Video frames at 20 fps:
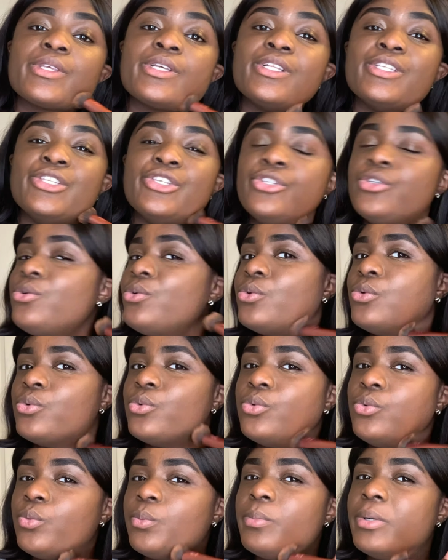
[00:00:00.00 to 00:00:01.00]
do,
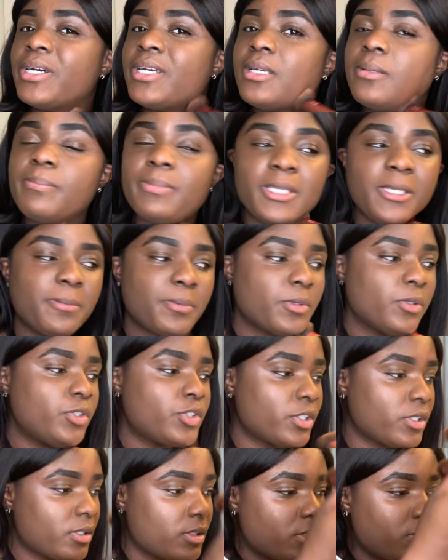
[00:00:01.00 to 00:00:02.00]
but people
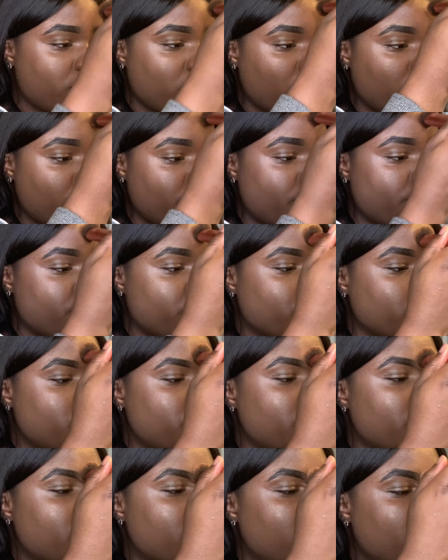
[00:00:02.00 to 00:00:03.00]
just don't do
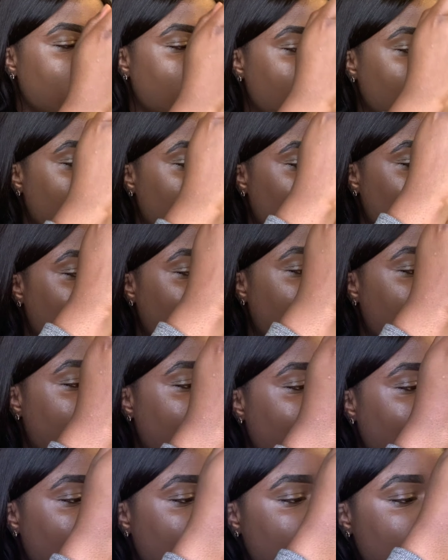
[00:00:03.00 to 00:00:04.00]
it. Like, I
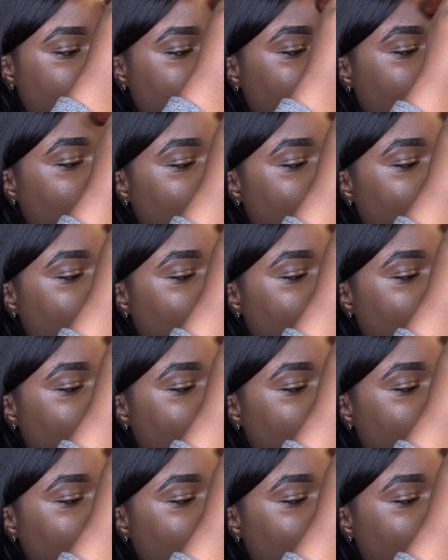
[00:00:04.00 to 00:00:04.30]
don't know.